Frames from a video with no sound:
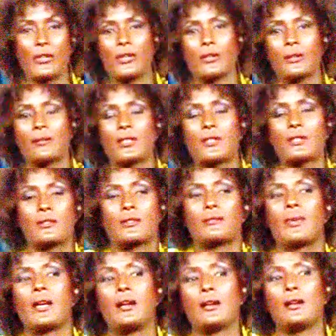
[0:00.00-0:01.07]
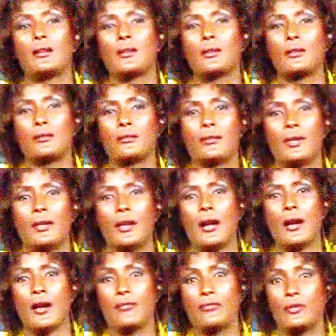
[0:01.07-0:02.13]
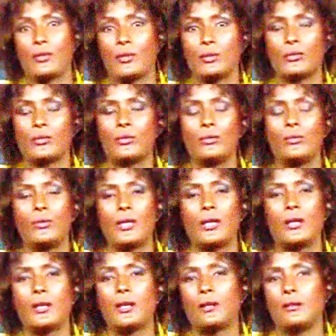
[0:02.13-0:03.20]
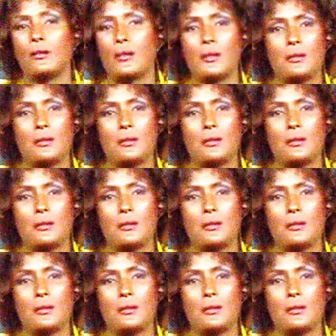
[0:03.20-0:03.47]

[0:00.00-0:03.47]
girl must have to go through, and